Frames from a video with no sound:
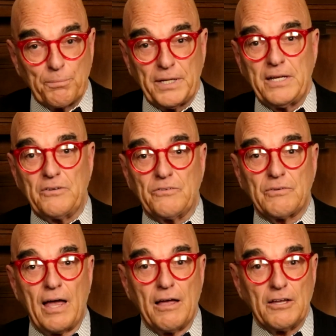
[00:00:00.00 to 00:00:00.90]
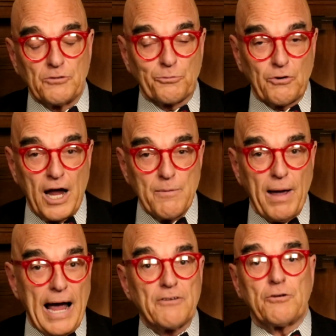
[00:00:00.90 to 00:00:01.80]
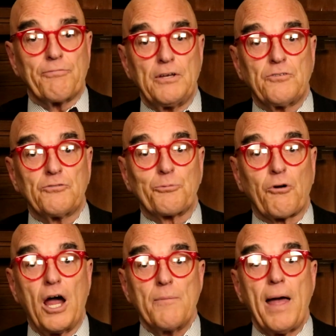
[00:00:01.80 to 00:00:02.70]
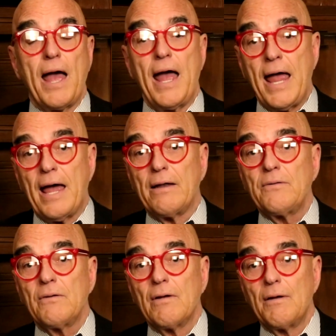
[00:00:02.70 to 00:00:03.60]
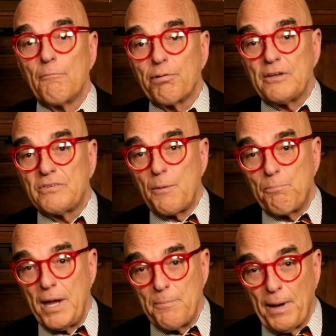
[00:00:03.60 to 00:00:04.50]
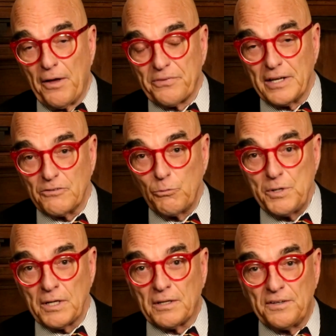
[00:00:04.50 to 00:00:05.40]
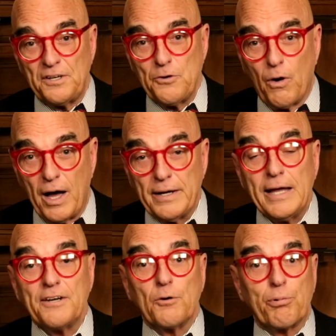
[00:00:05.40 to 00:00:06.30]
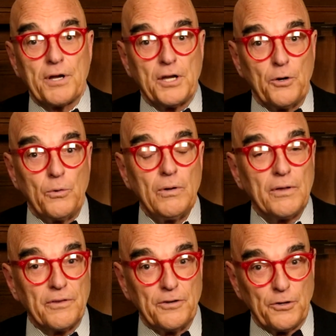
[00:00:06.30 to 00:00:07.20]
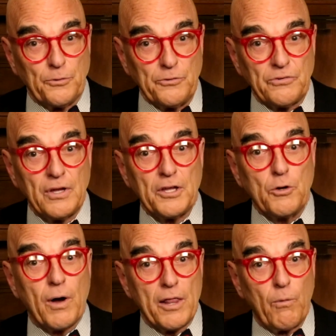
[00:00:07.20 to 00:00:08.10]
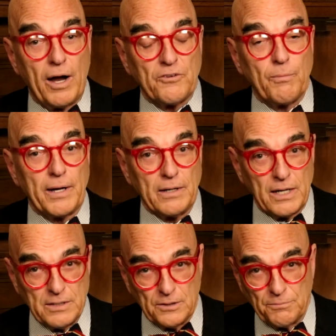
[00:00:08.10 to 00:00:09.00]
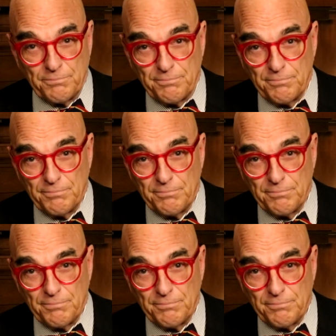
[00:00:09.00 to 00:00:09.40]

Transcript: Please subscribe, ask your friends to subscribe, and press that PayPal thing so we can continue on to bring you the news you otherwise might not know.